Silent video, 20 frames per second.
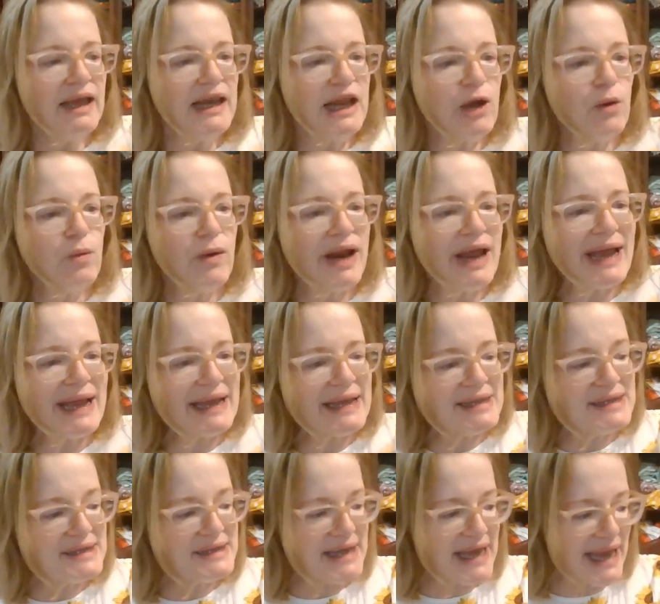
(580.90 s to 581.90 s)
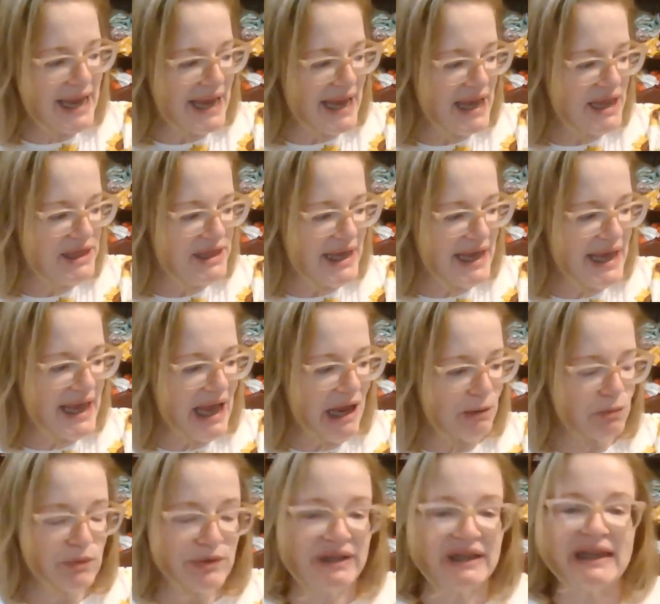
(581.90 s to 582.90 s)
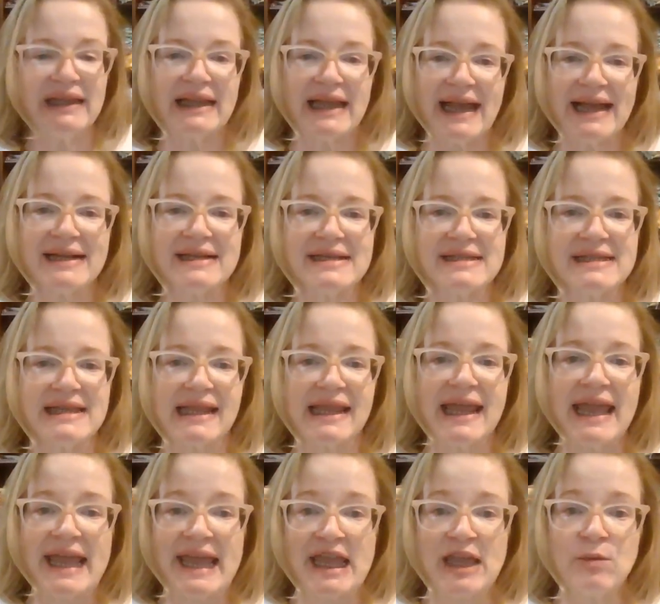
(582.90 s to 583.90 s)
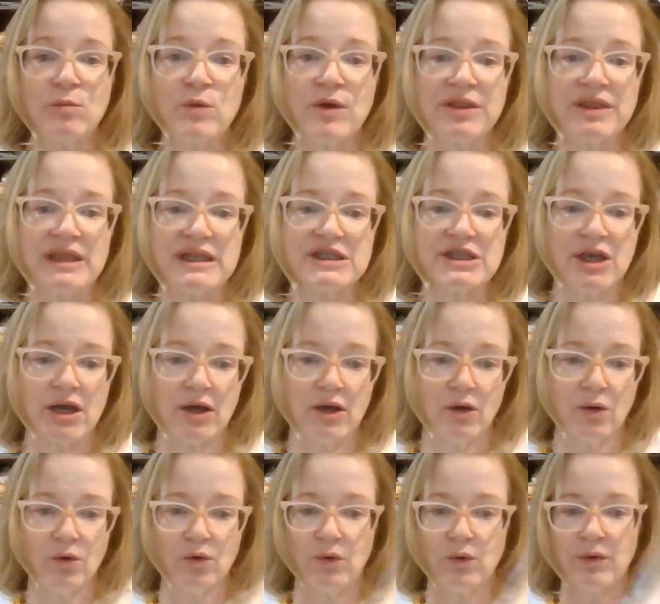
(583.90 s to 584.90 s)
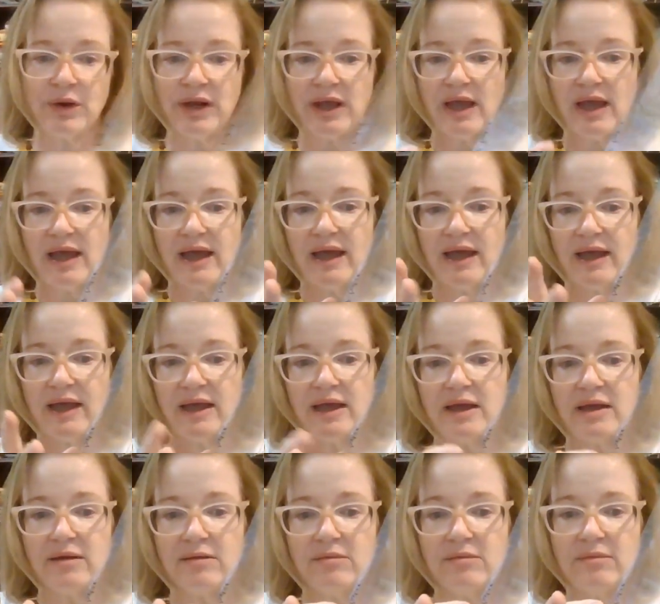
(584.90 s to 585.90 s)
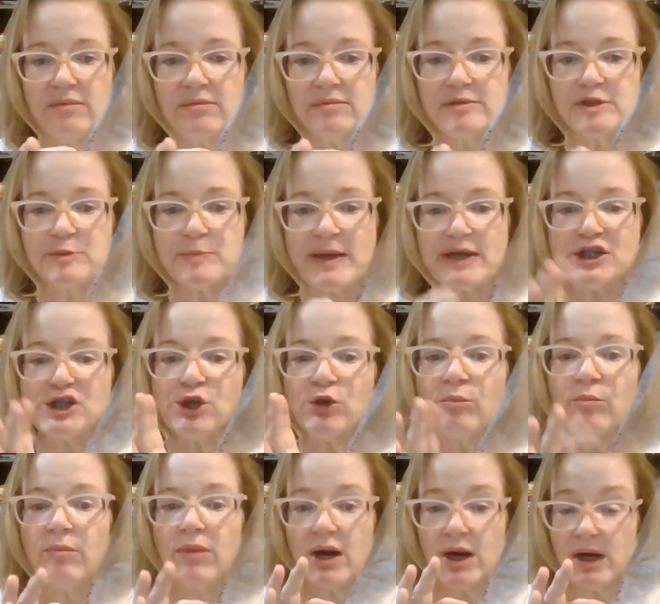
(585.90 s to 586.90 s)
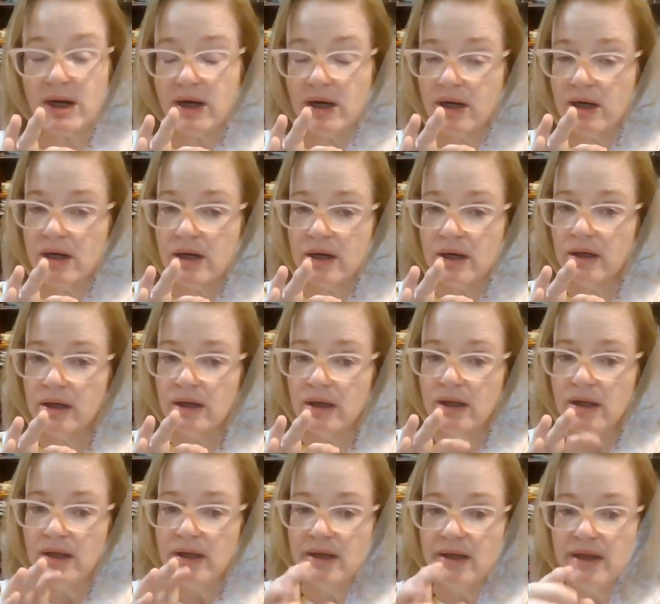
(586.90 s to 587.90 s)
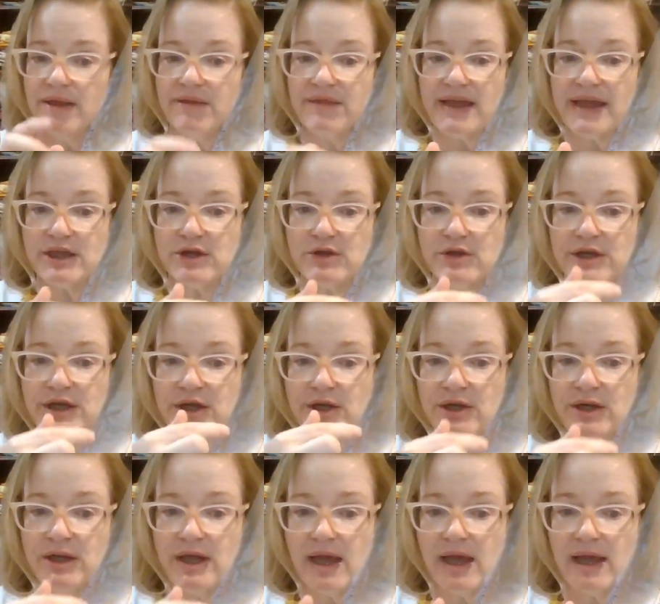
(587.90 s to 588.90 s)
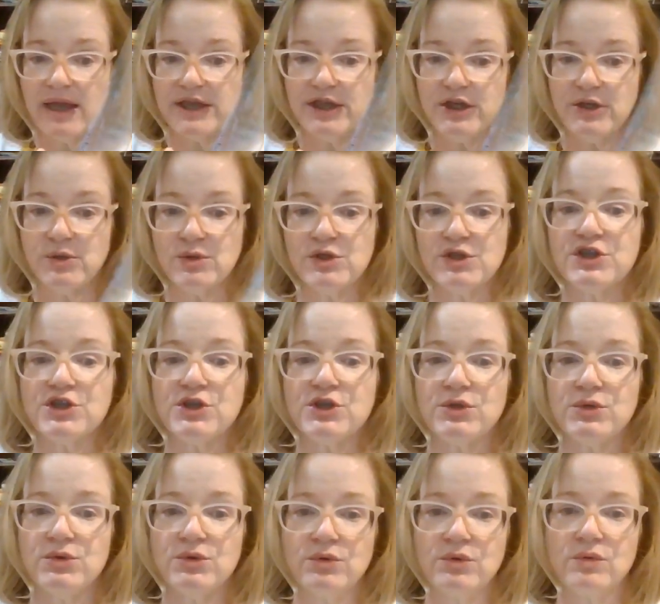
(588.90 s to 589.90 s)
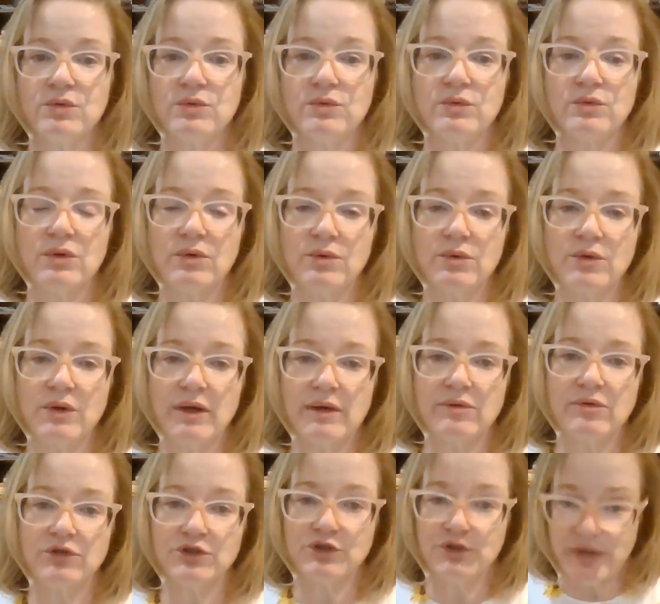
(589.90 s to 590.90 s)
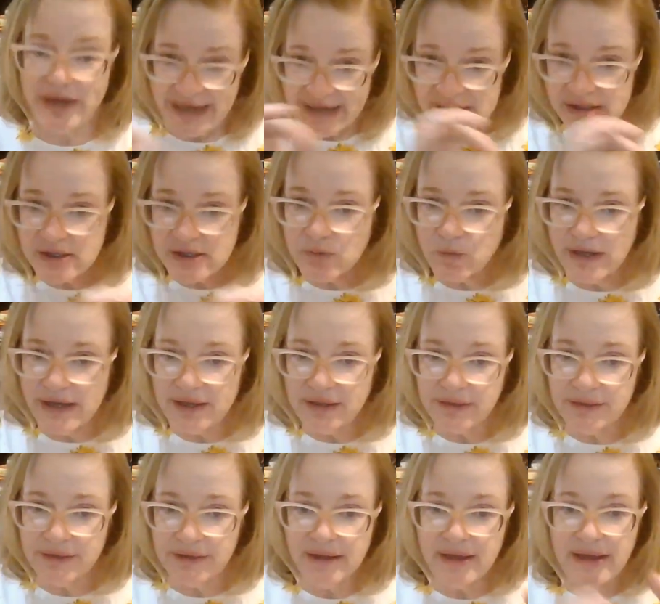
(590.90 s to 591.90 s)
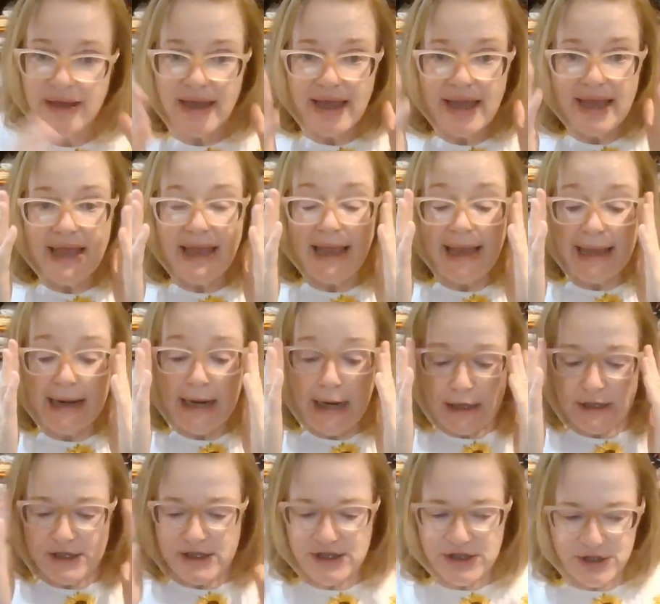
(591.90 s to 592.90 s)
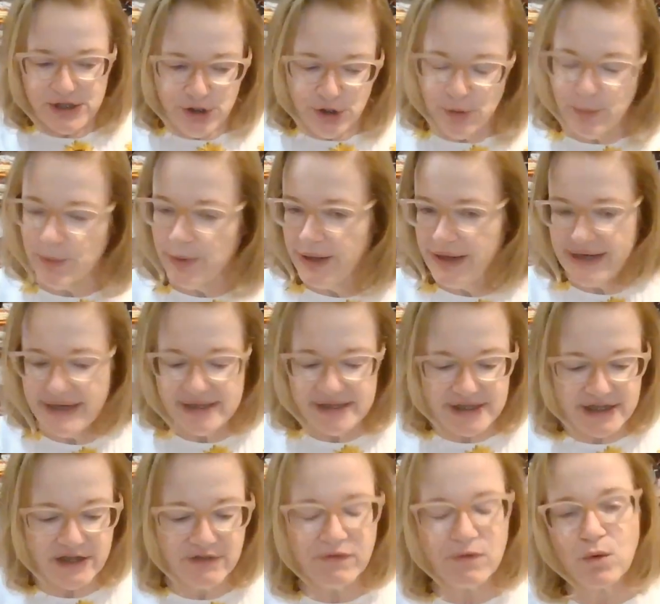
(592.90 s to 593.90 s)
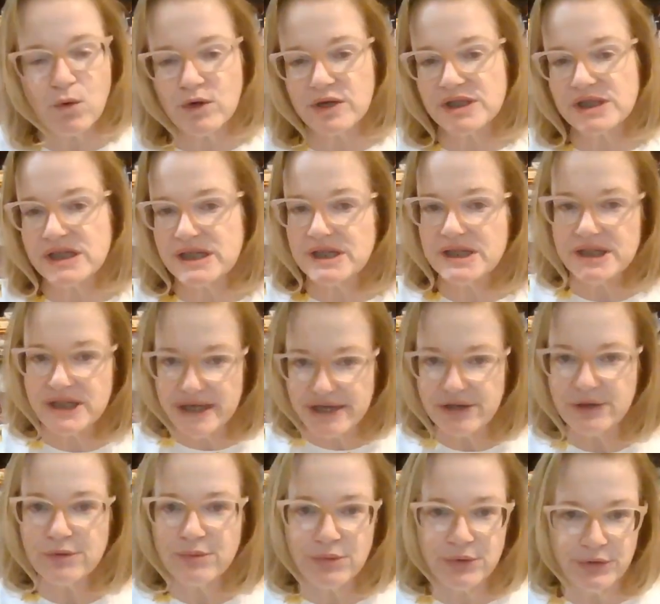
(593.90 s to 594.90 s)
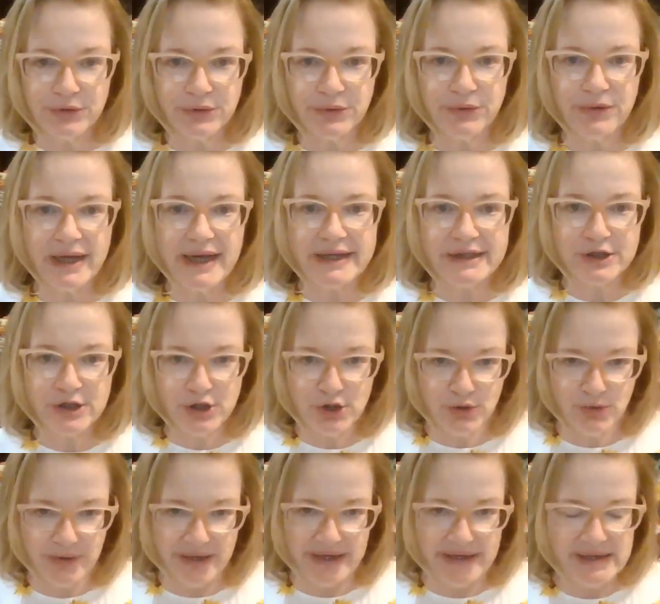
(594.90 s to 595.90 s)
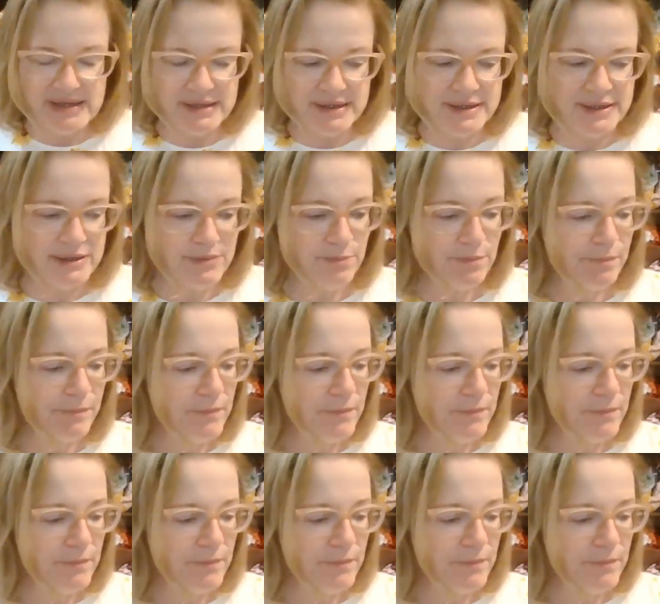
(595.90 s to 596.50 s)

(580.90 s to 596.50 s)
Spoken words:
Now, what I can say that I really like is it came with its own special marker that you can use to trace with. And it's super easy, of course, to see through and to trace.